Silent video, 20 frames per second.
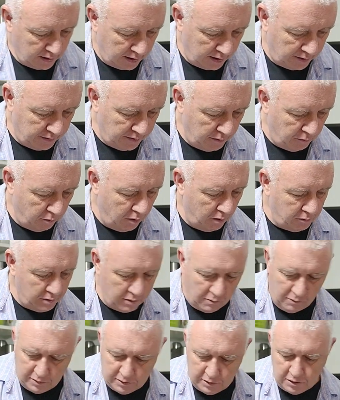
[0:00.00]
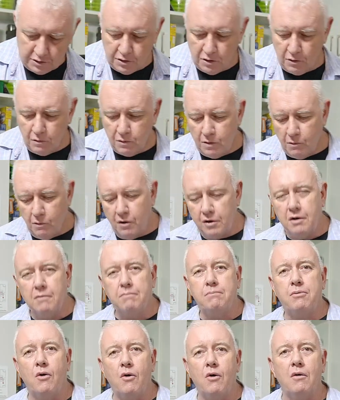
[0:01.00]
And then what we want to do, we want to
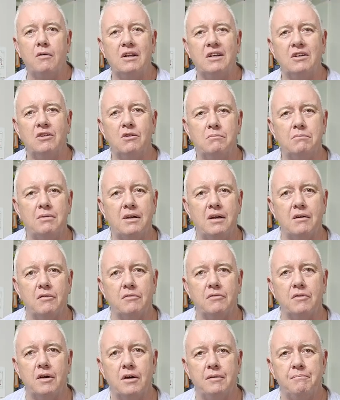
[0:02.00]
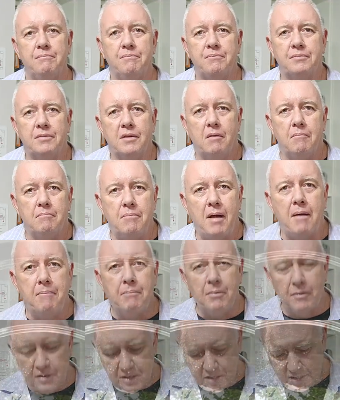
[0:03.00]
put a little bit of a uh, peppery